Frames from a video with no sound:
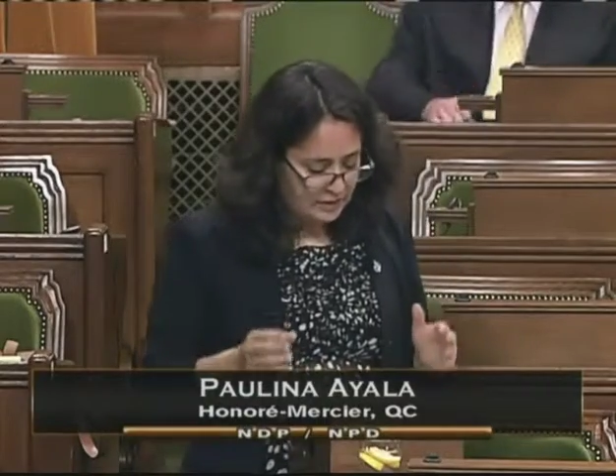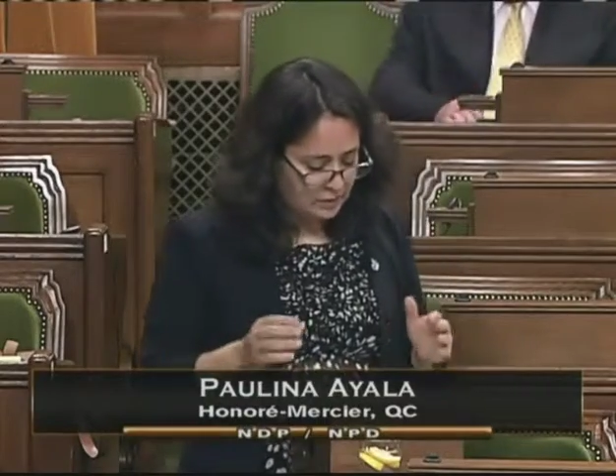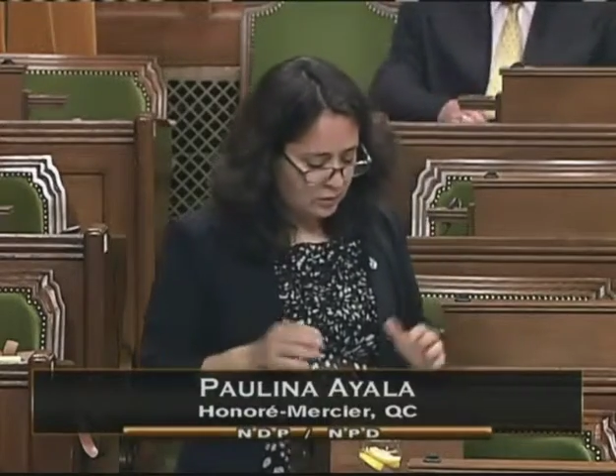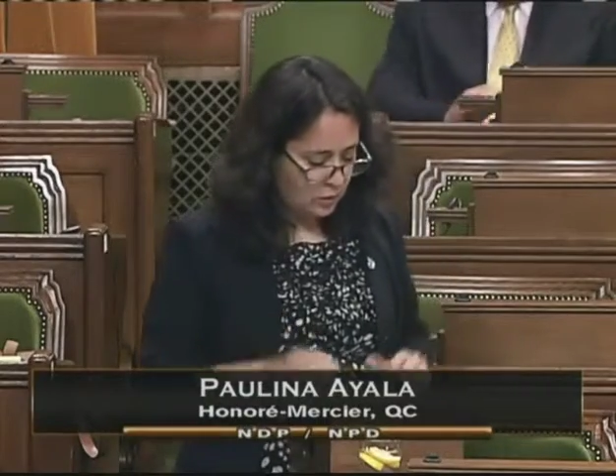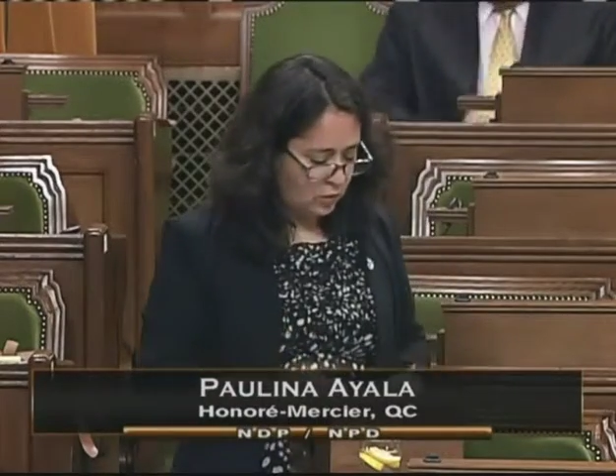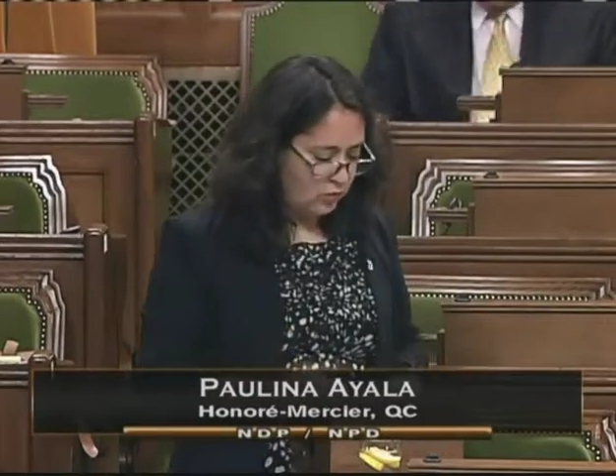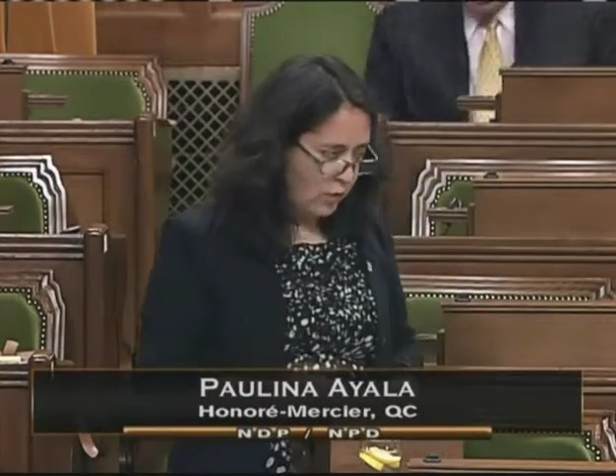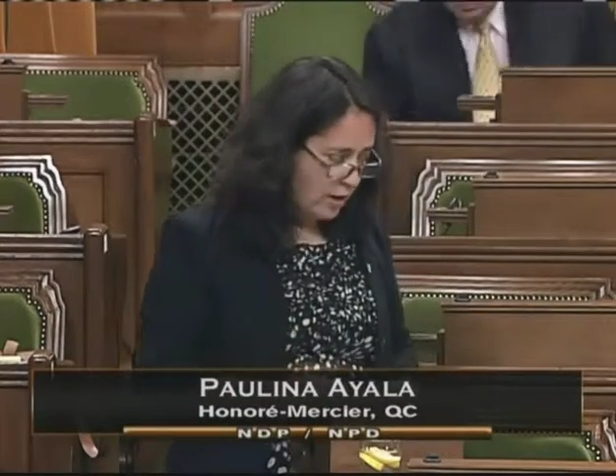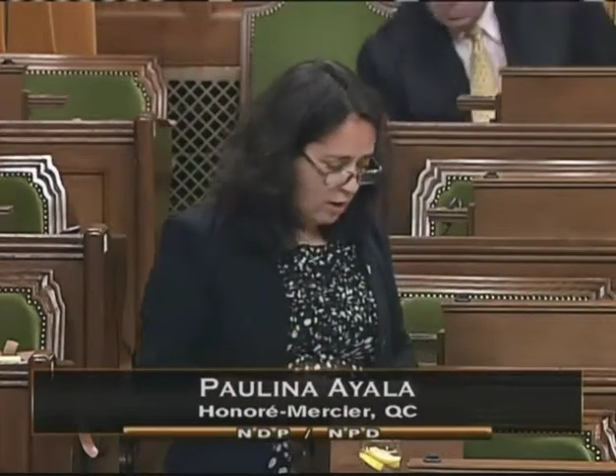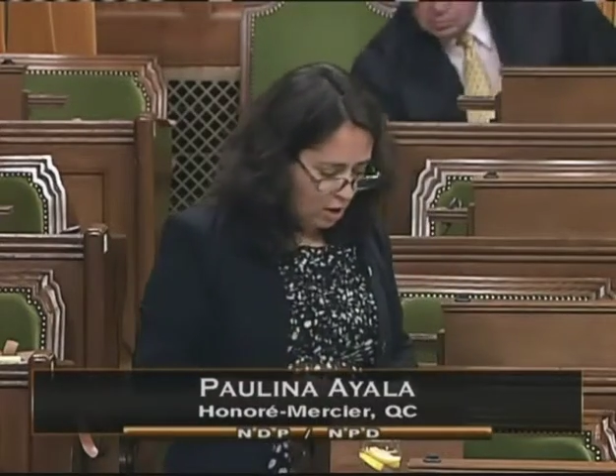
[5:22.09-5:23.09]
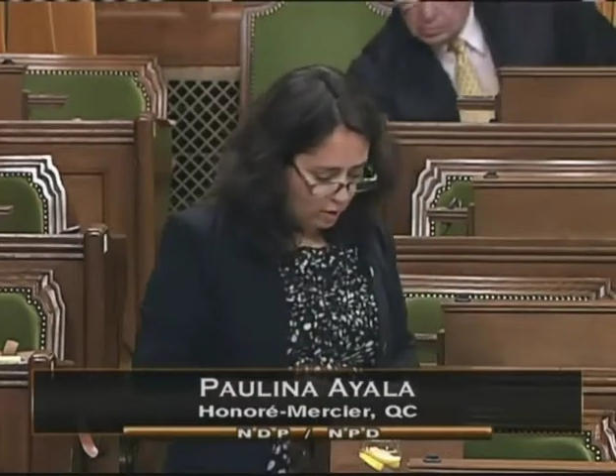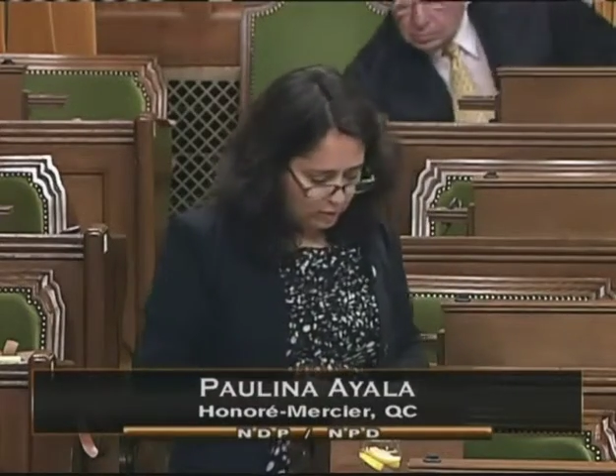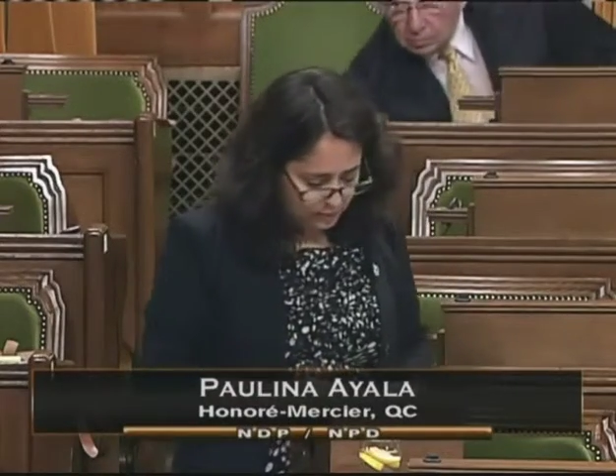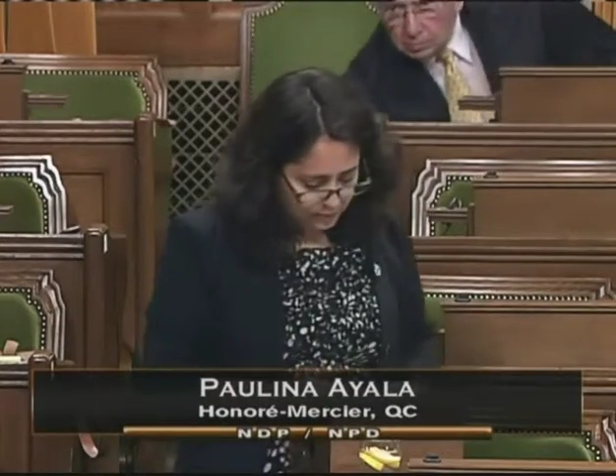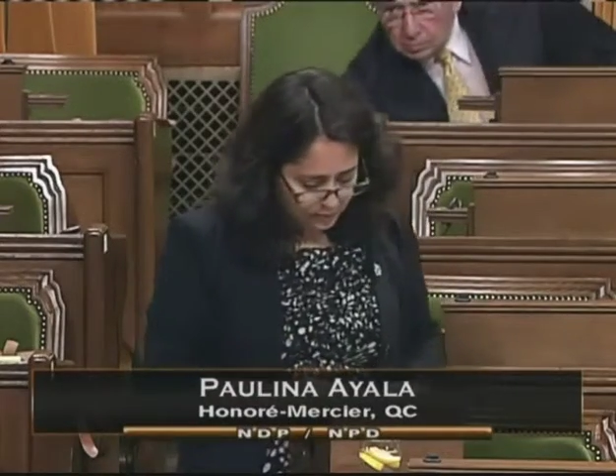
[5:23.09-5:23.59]
our country
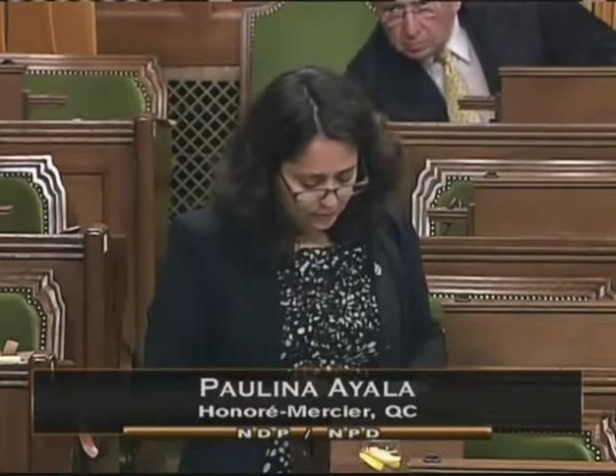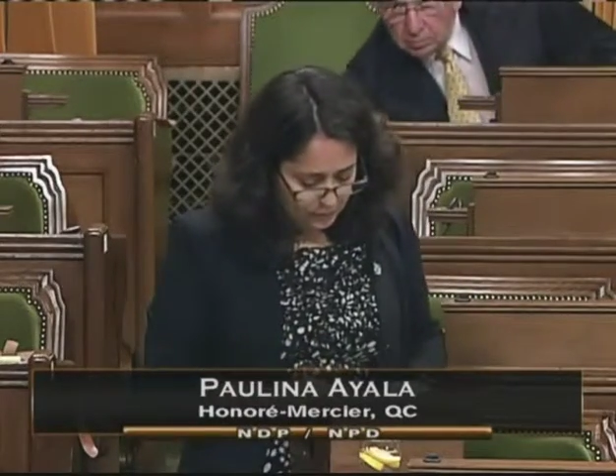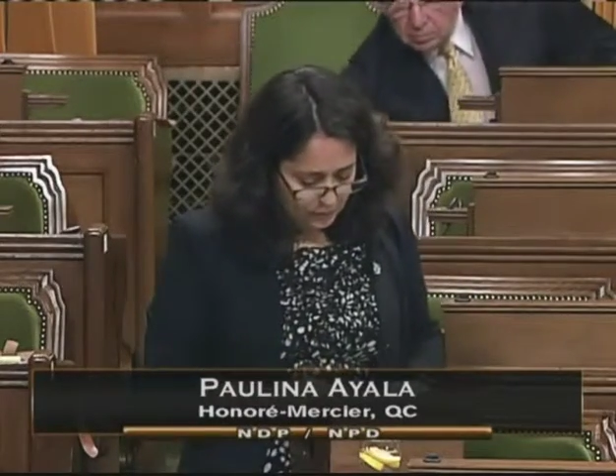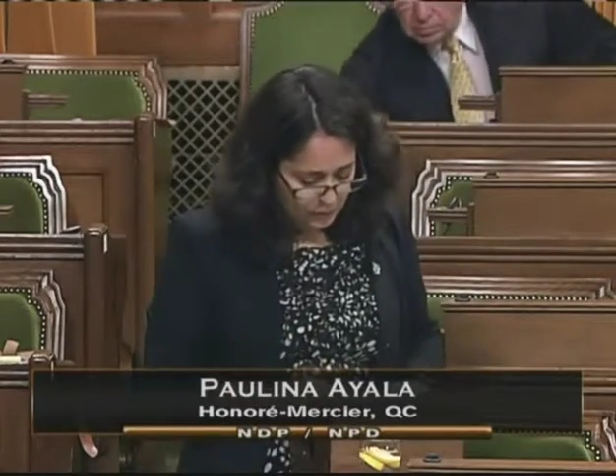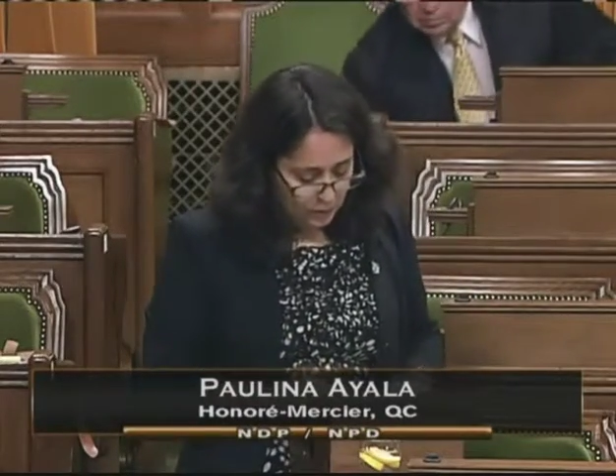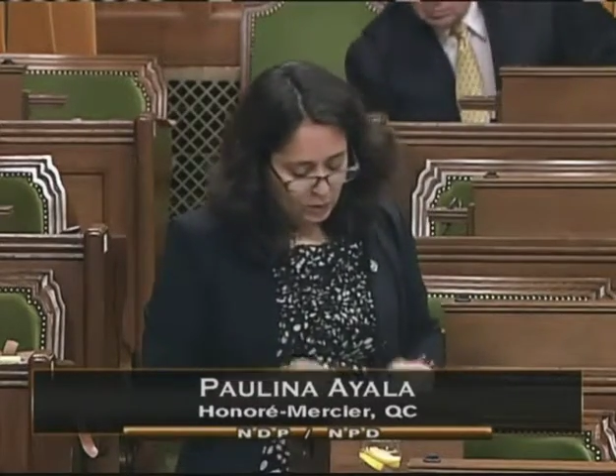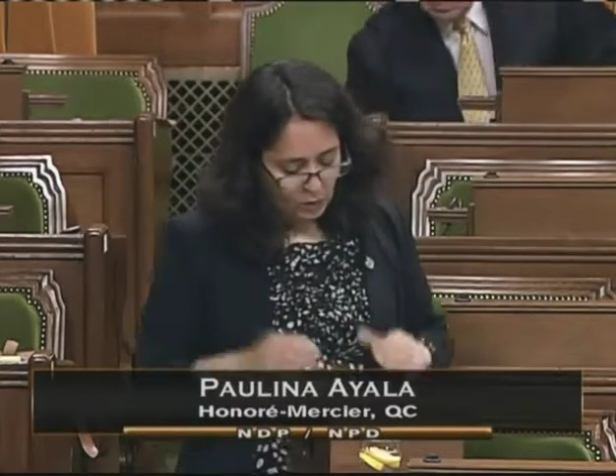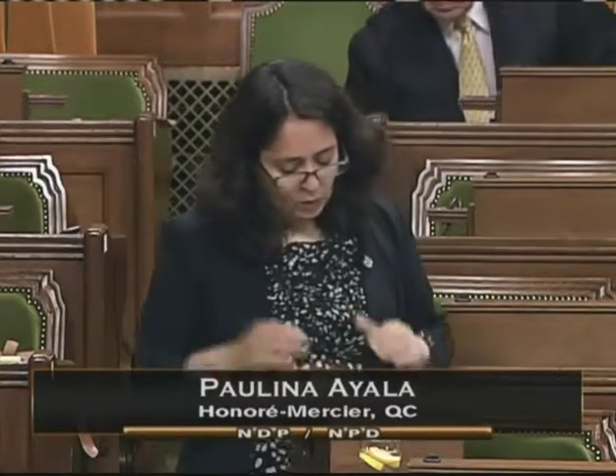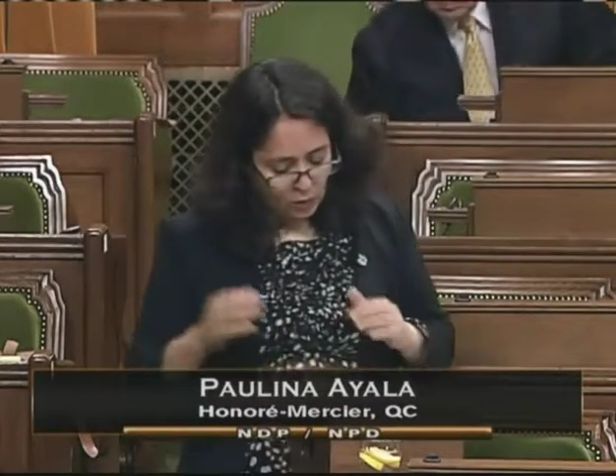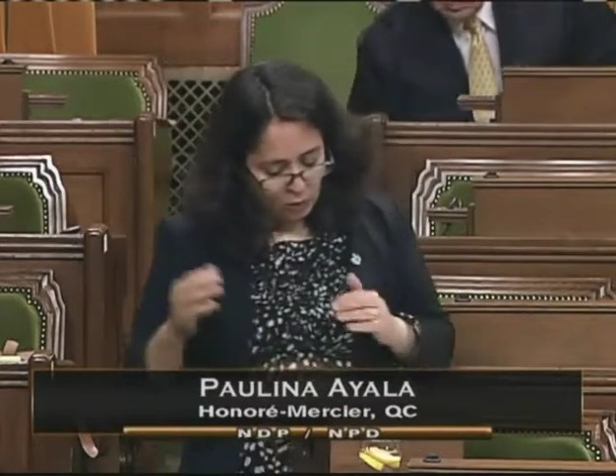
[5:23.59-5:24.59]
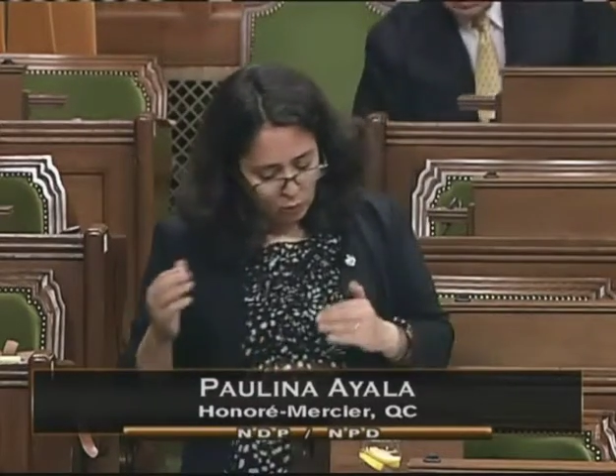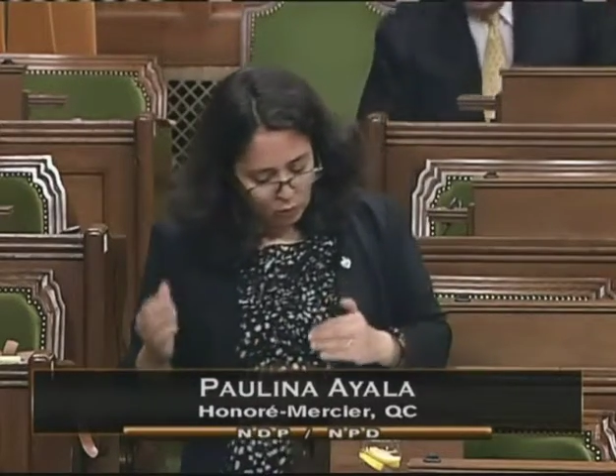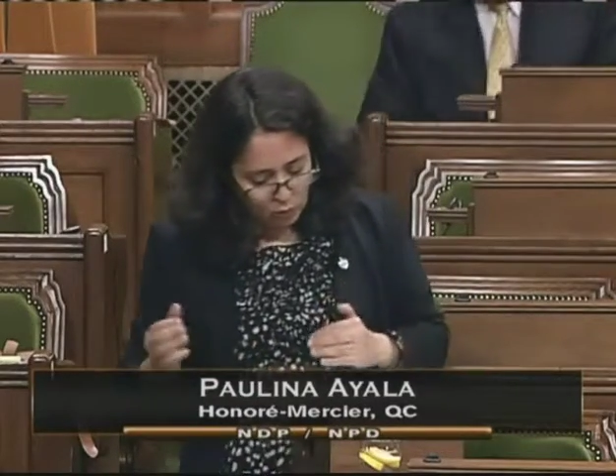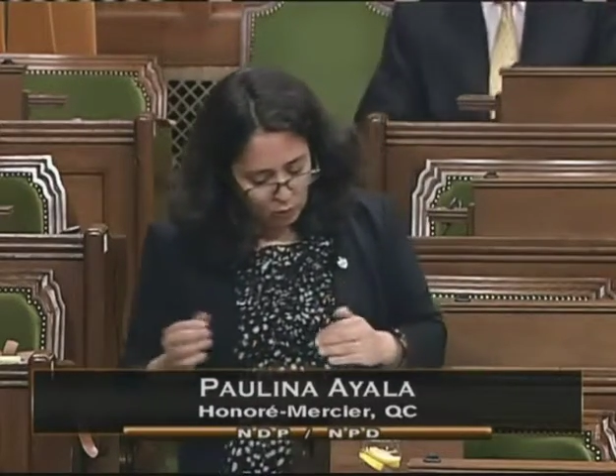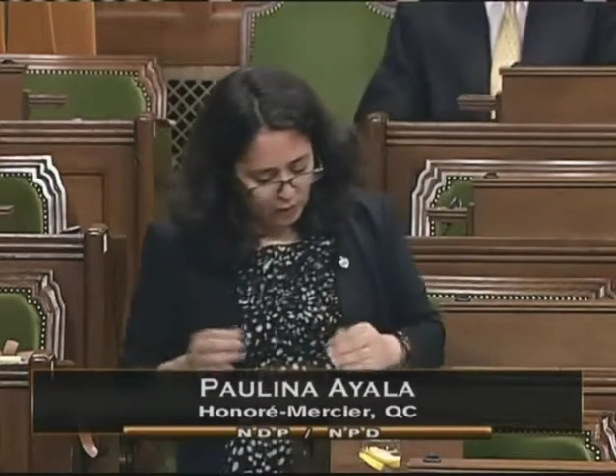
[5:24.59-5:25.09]
advises people should not
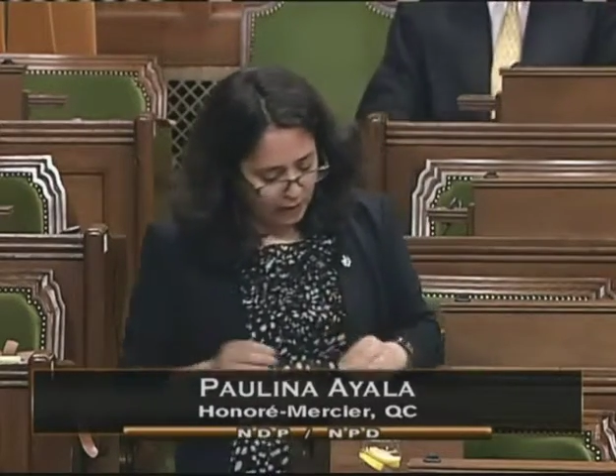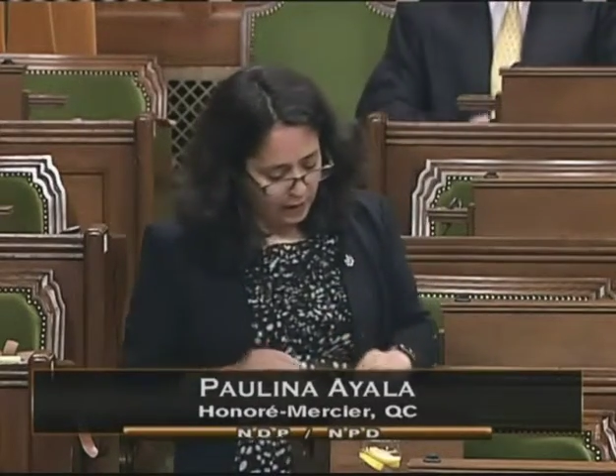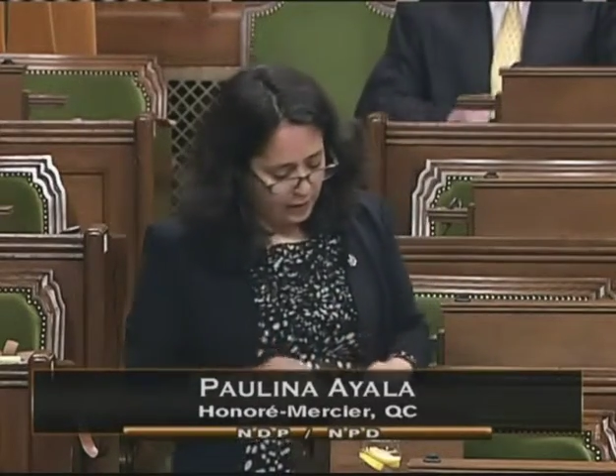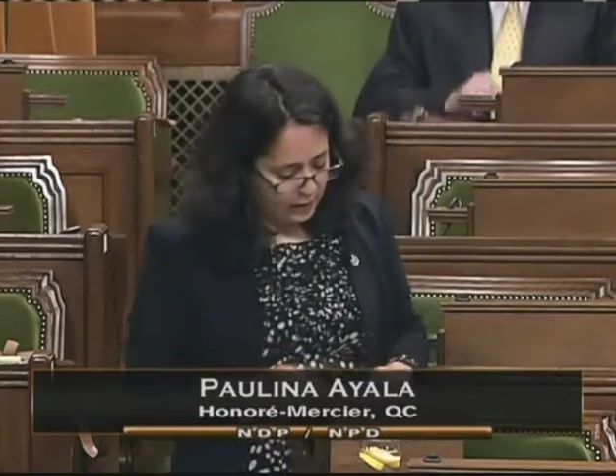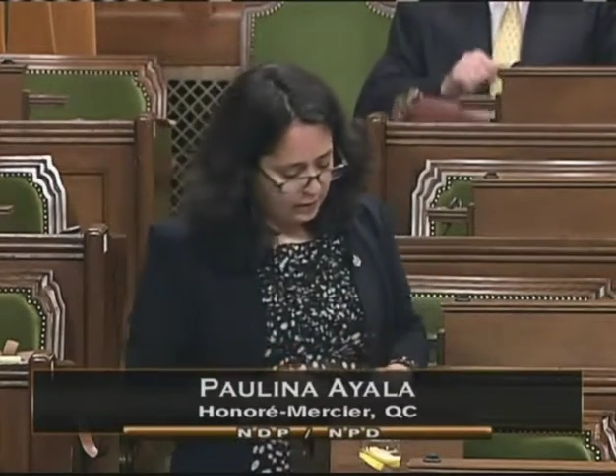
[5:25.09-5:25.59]
travel to.